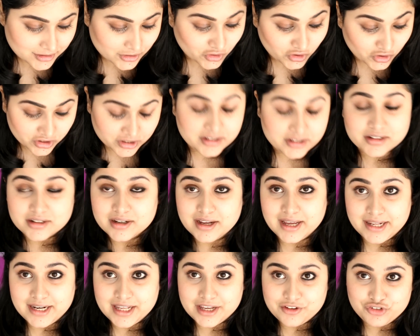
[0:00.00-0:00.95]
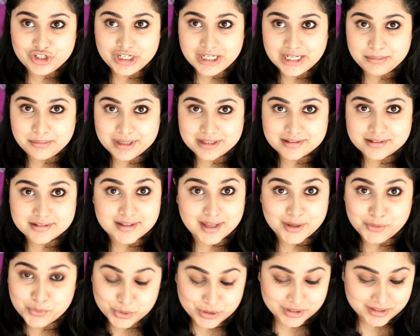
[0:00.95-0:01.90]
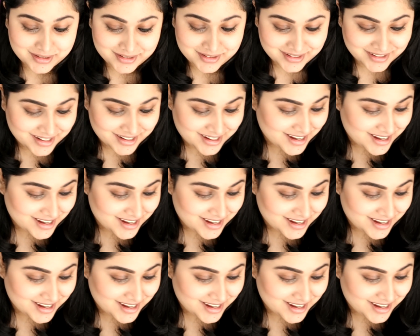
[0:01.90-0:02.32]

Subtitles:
on an everyday basis. I wouldn't.